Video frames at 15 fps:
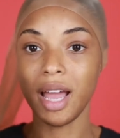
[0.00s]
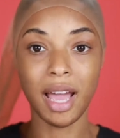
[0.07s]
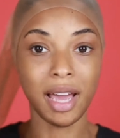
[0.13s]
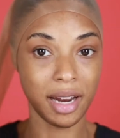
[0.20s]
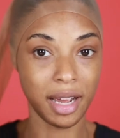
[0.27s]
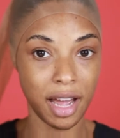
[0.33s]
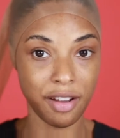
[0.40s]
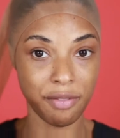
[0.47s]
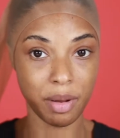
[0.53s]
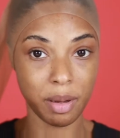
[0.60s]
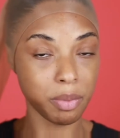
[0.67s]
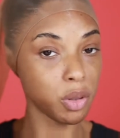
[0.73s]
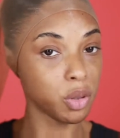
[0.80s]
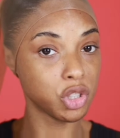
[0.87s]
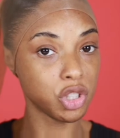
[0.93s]
And I have my
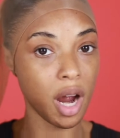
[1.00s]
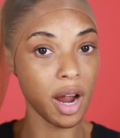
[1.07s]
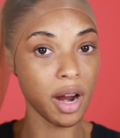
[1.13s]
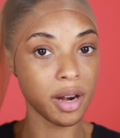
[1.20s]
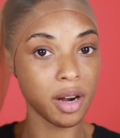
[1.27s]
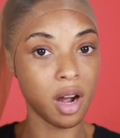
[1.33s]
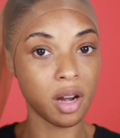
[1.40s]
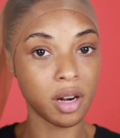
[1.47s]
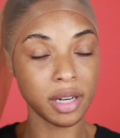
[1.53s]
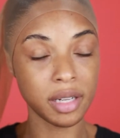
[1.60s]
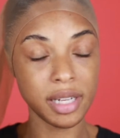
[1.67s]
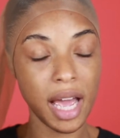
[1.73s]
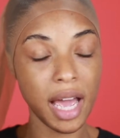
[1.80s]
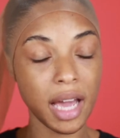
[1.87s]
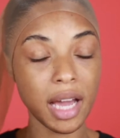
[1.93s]
blow dryer on
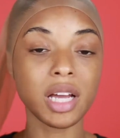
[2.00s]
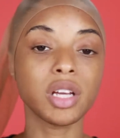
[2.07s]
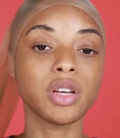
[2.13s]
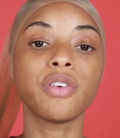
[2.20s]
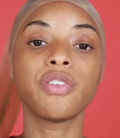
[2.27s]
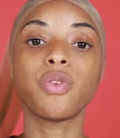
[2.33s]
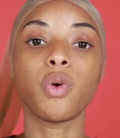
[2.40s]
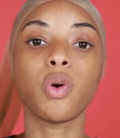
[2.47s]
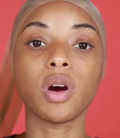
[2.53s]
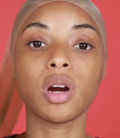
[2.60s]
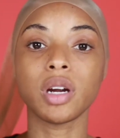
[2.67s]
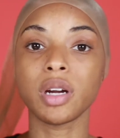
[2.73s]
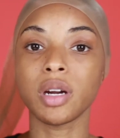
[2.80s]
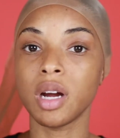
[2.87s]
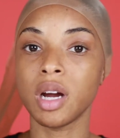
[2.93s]
deck
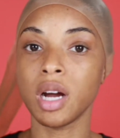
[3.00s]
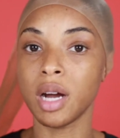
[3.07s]
for,